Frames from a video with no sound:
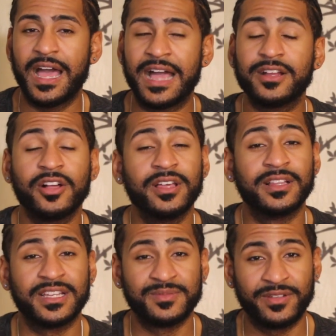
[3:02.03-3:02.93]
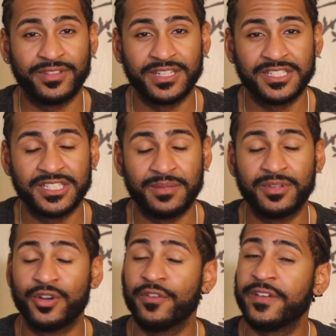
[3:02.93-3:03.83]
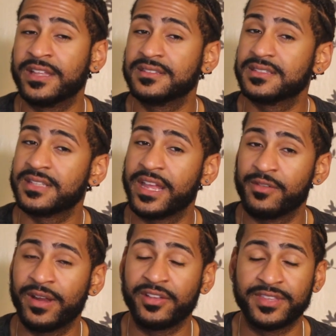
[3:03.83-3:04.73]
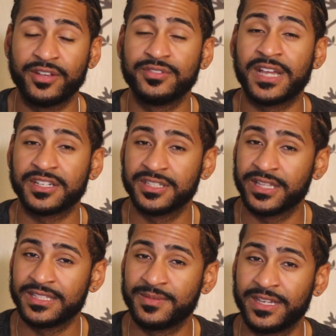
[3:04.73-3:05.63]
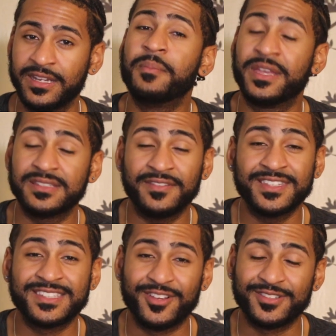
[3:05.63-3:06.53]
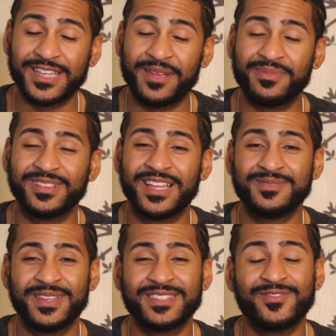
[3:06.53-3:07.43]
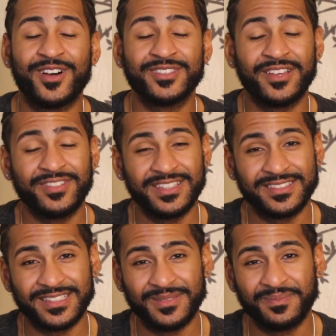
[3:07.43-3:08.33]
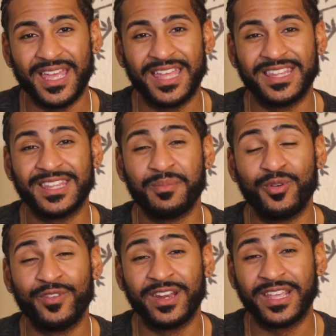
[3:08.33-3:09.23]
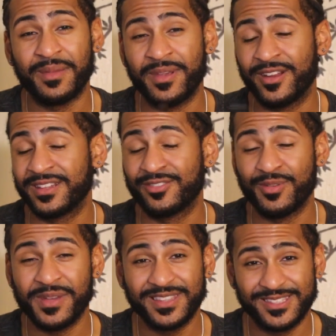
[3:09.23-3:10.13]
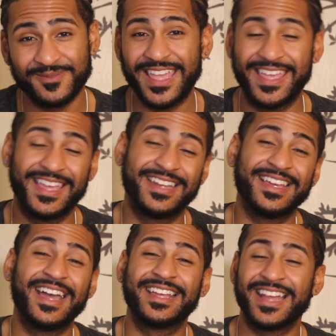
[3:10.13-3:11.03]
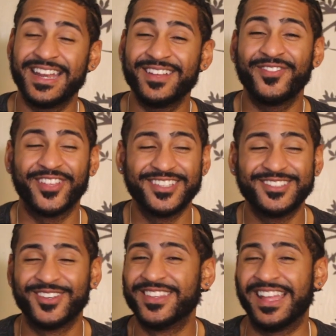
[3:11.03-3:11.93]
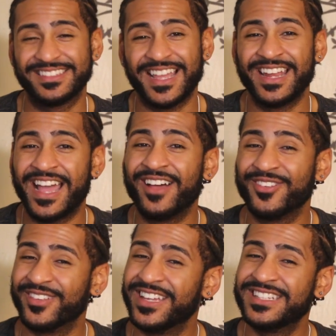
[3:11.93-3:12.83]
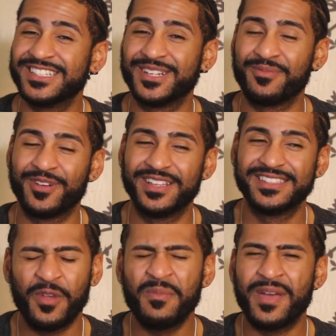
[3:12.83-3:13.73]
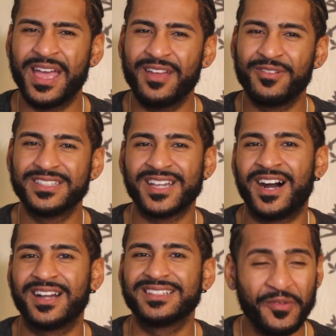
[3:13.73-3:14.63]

I call it a lesbian relationship, no offense to anyone out there who's actually a lesbian. Based off the stereotype, lesbians fall in love easily and then they move in and get married in 3 months. And I kind of feel as though that's kind of how the relationship was. We met, we talked.